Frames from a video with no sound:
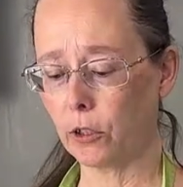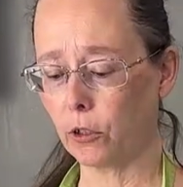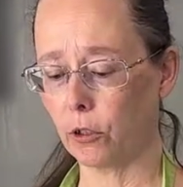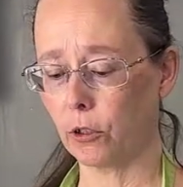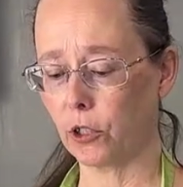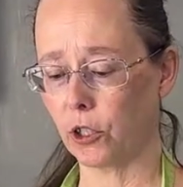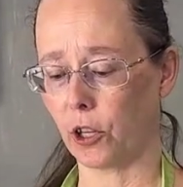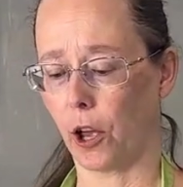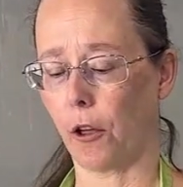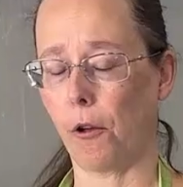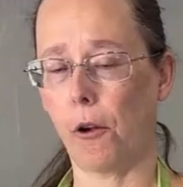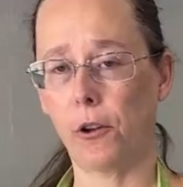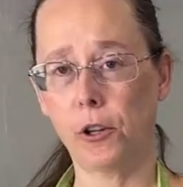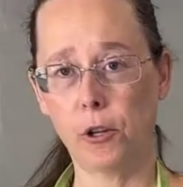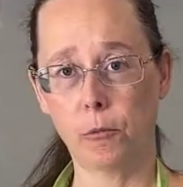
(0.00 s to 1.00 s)
old salt,
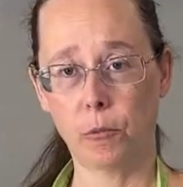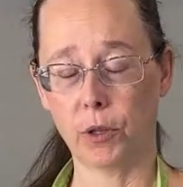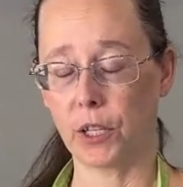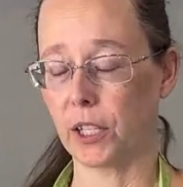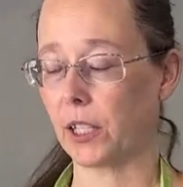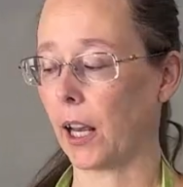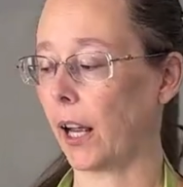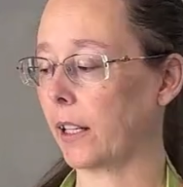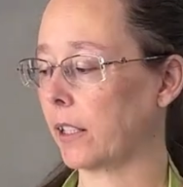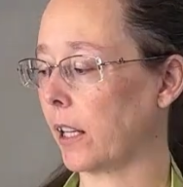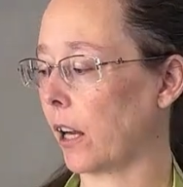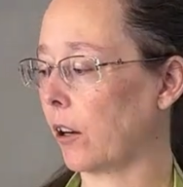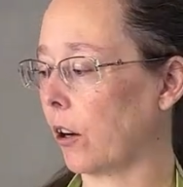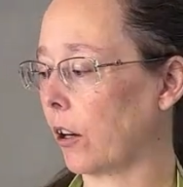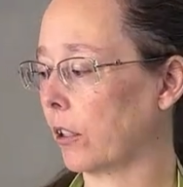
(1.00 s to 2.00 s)
but this adds
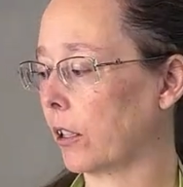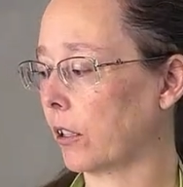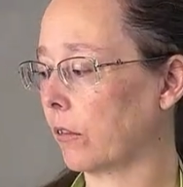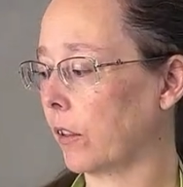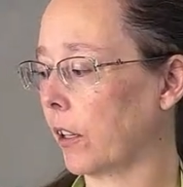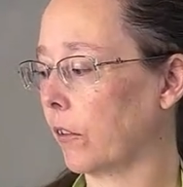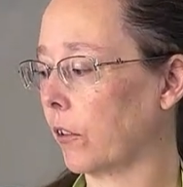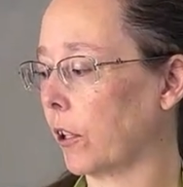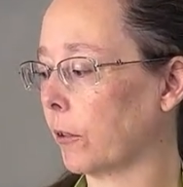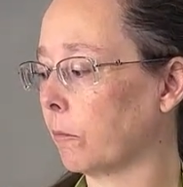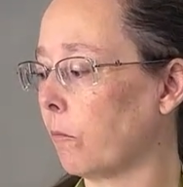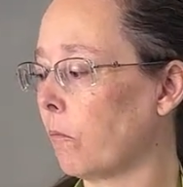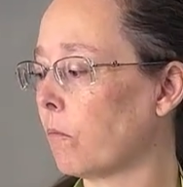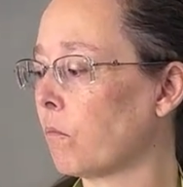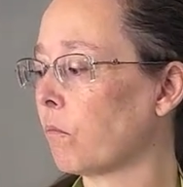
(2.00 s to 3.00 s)
that garlic flavoring.
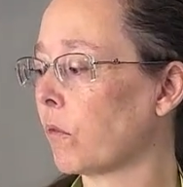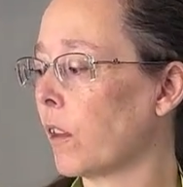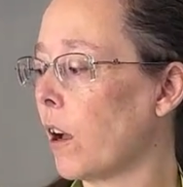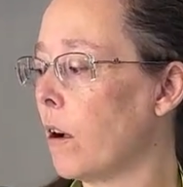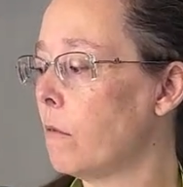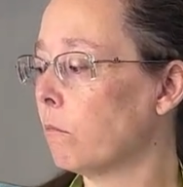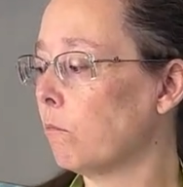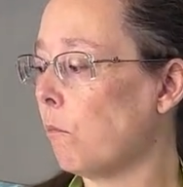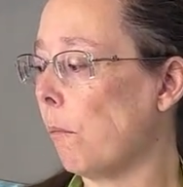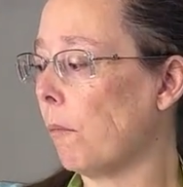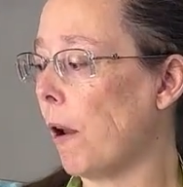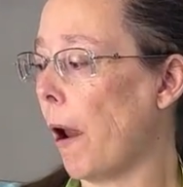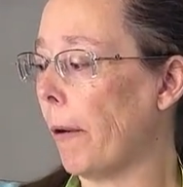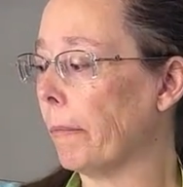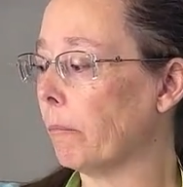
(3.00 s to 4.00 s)

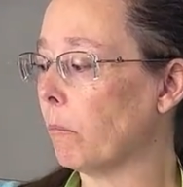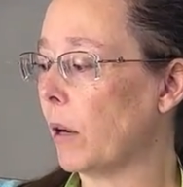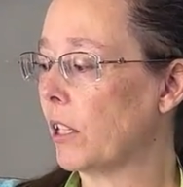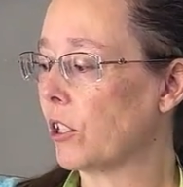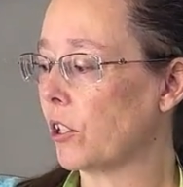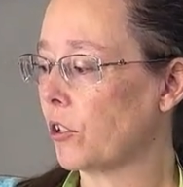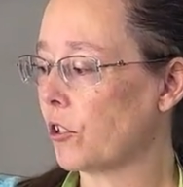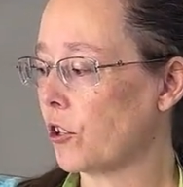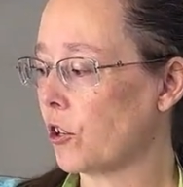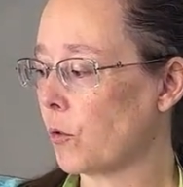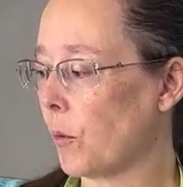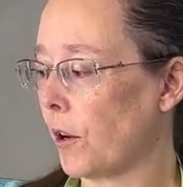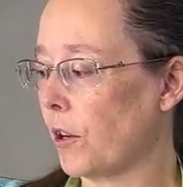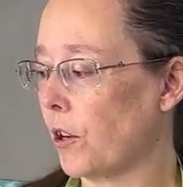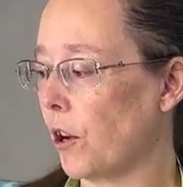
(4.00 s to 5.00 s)
And my sisters
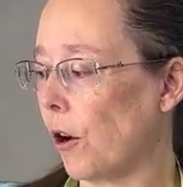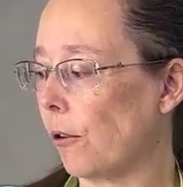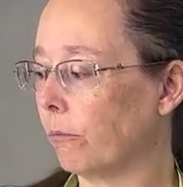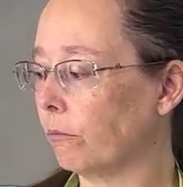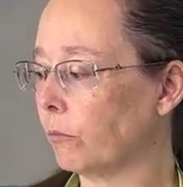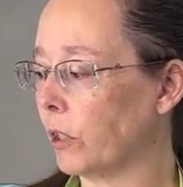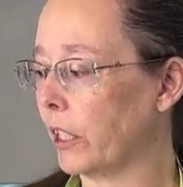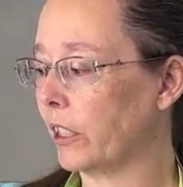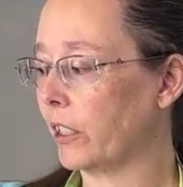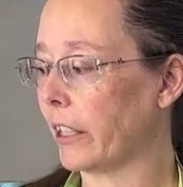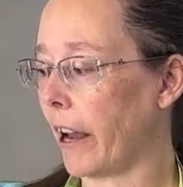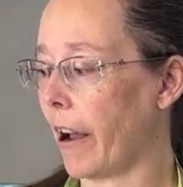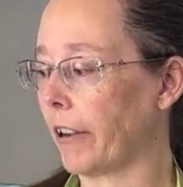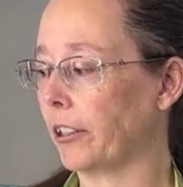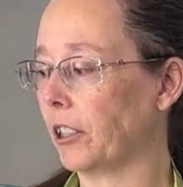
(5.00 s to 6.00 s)
want to know
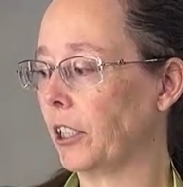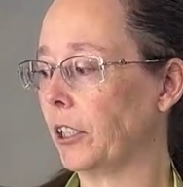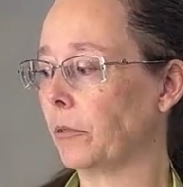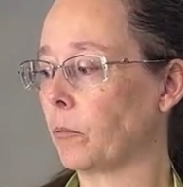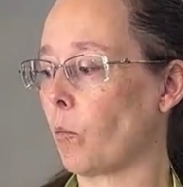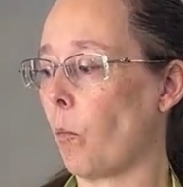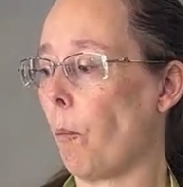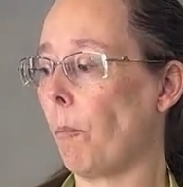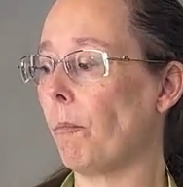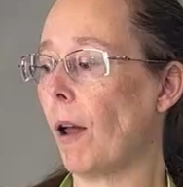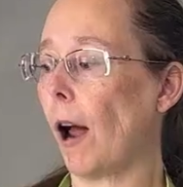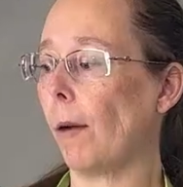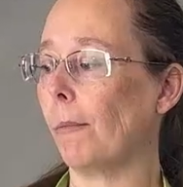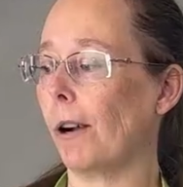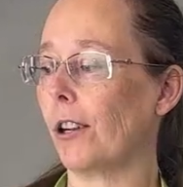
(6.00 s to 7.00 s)
exactly
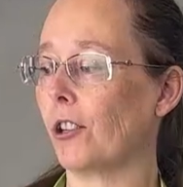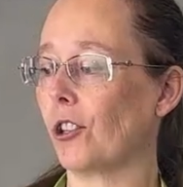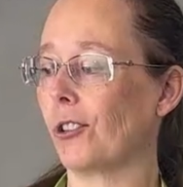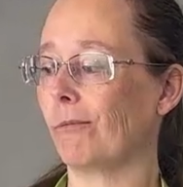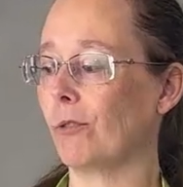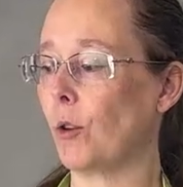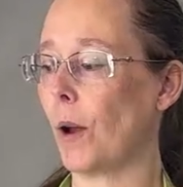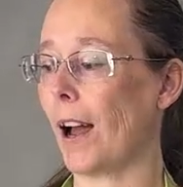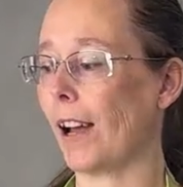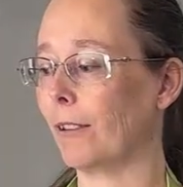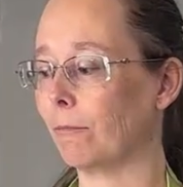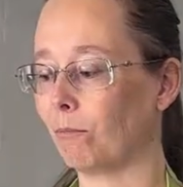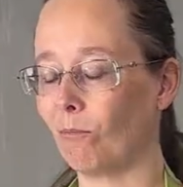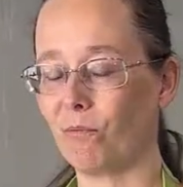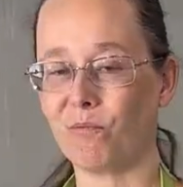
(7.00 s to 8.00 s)
how much you add.
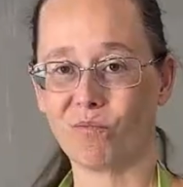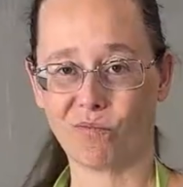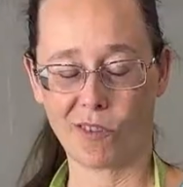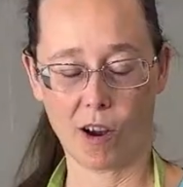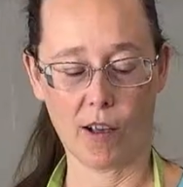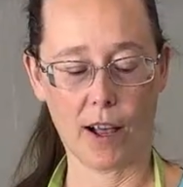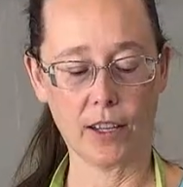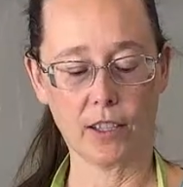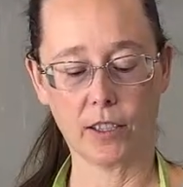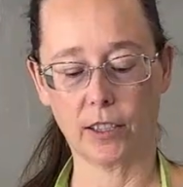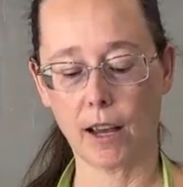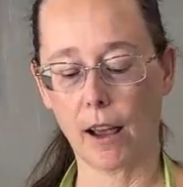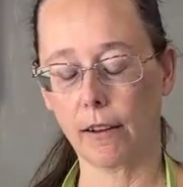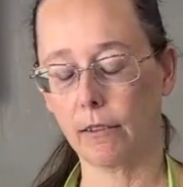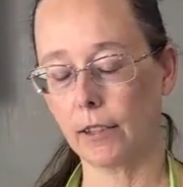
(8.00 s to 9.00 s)
And that's
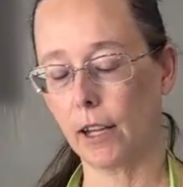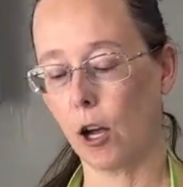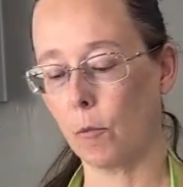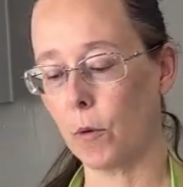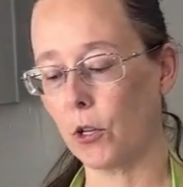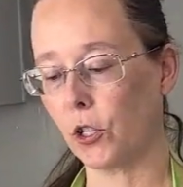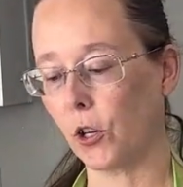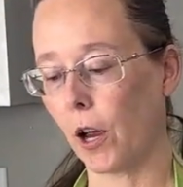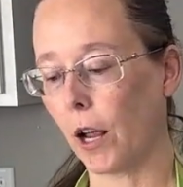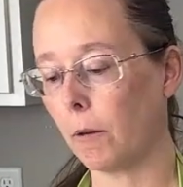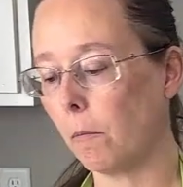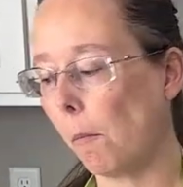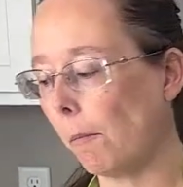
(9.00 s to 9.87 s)
exactly how much you add.